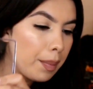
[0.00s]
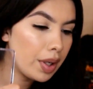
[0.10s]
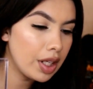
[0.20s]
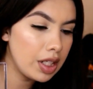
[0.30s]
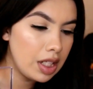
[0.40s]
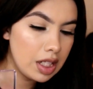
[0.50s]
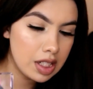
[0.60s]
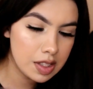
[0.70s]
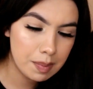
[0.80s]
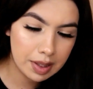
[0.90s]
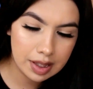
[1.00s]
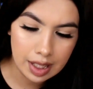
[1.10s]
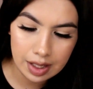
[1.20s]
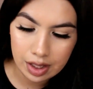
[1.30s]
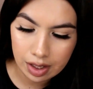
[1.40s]
burgundies, but
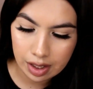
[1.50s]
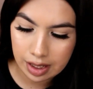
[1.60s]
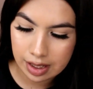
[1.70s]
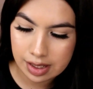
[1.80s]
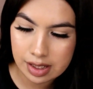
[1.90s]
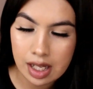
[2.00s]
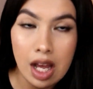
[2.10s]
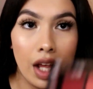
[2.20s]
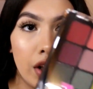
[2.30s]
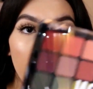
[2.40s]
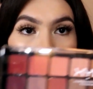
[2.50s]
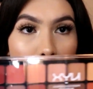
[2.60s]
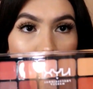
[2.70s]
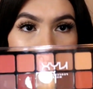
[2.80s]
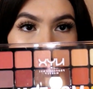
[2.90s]
then there is the
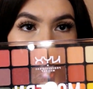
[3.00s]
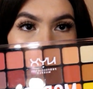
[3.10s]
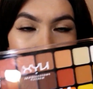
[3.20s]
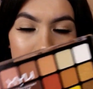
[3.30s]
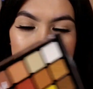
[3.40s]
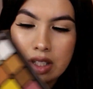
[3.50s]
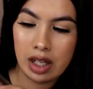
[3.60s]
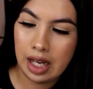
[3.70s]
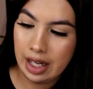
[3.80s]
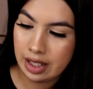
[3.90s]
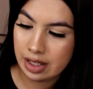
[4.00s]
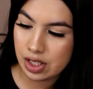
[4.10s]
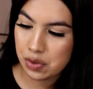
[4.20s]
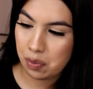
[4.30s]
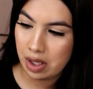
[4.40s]
Modern Dreamer, and in
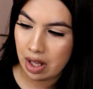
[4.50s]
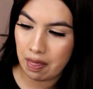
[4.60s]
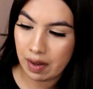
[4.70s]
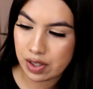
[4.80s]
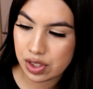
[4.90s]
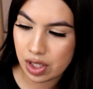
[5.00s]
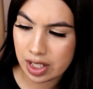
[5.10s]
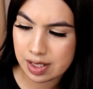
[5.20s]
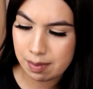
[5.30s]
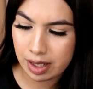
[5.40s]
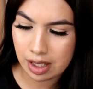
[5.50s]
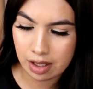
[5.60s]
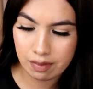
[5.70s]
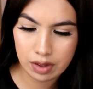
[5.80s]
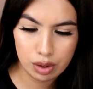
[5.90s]
this one there's not as
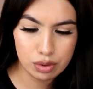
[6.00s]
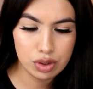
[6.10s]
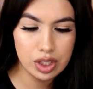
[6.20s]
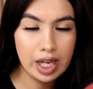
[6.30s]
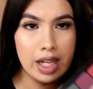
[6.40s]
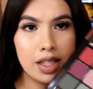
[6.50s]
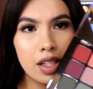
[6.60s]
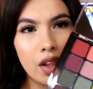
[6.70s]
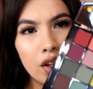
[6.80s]
many of those shades.